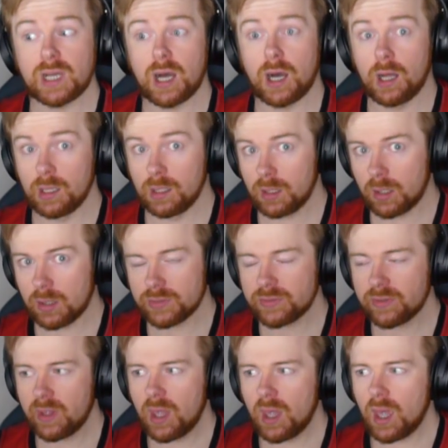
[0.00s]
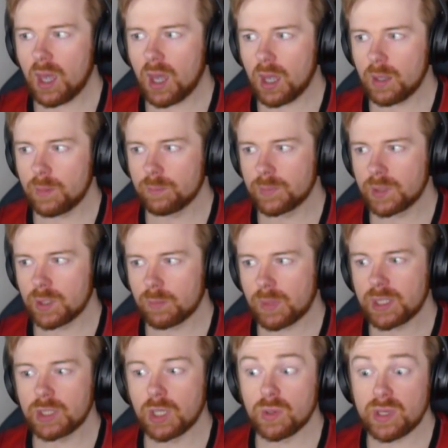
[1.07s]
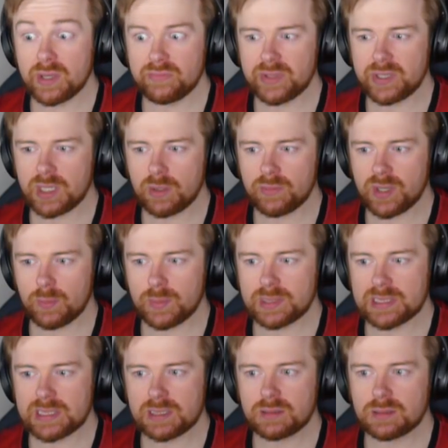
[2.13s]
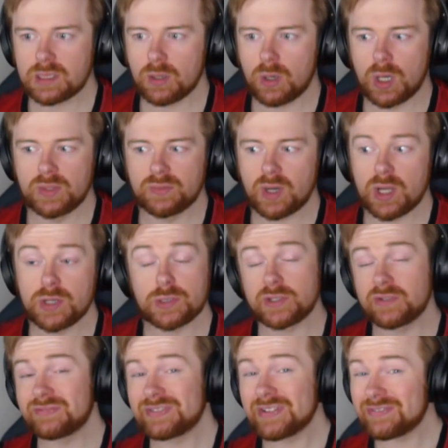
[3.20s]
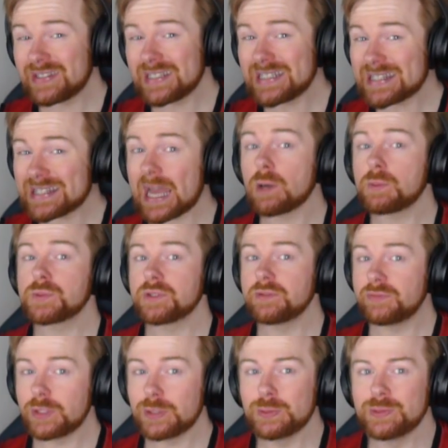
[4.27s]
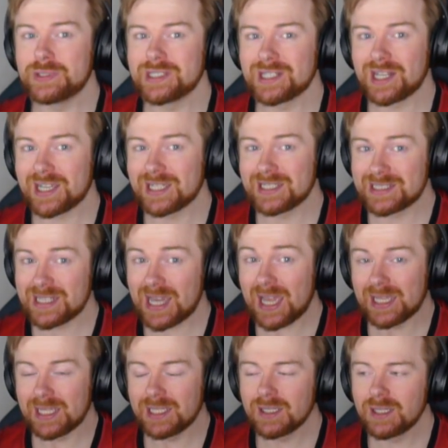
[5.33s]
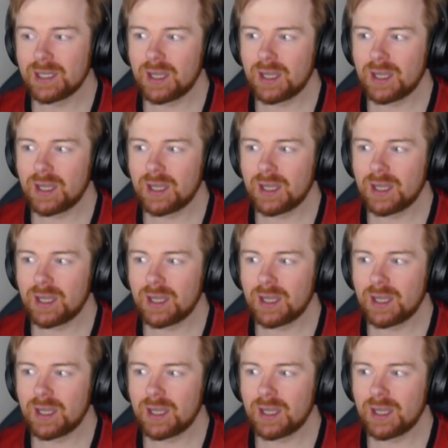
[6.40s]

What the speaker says: a lot. You know, my Yone video that we did got over 150,000 views in like a day.